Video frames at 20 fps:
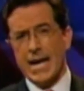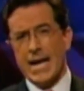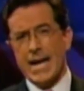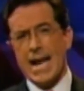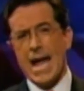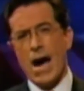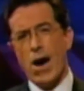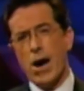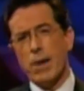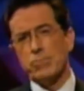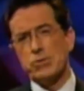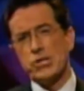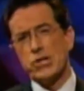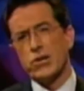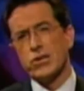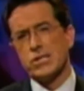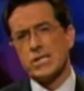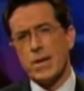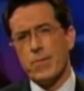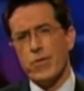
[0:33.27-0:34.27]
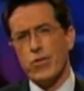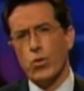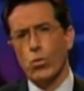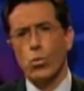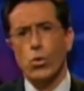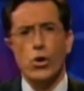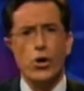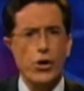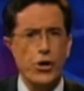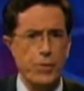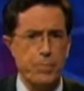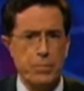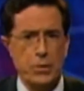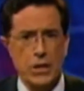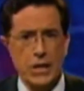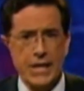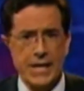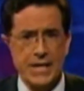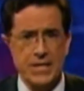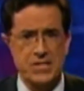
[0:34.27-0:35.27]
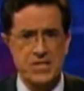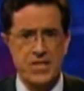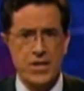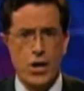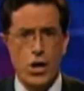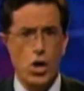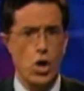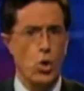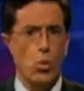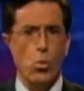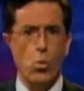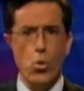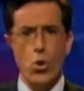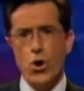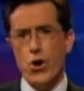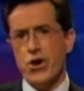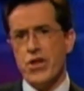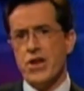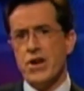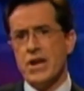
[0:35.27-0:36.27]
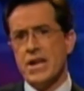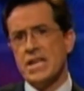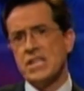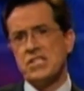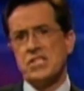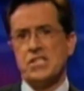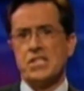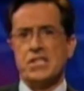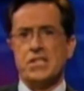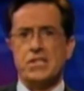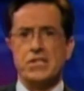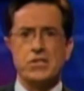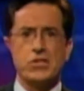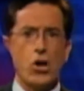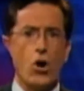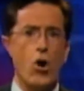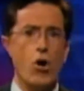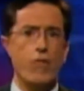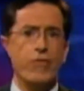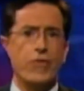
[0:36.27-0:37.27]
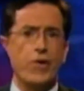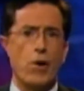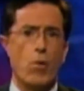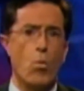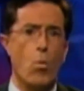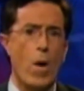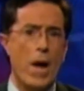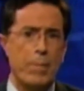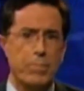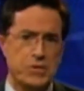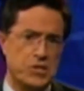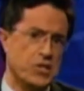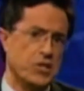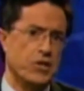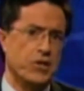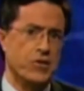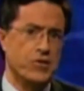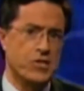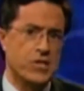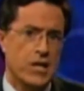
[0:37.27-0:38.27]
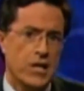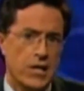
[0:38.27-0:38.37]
now, I'm sure some of the word police, the wordinistas over at Webster's,